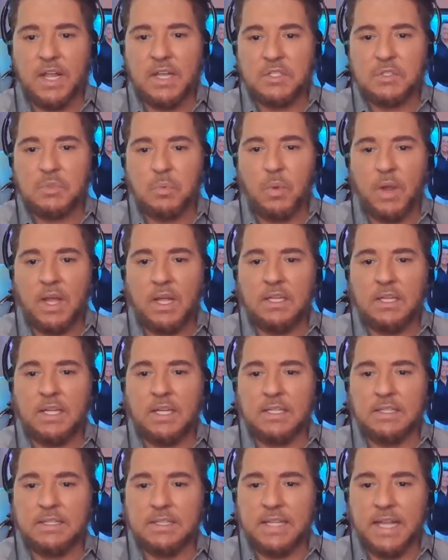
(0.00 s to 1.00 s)
as well,
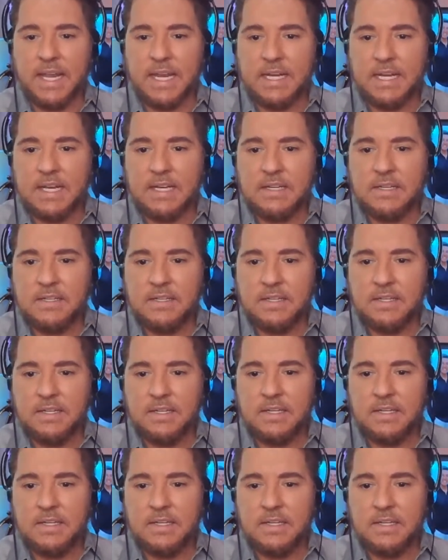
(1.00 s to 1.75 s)
Elena.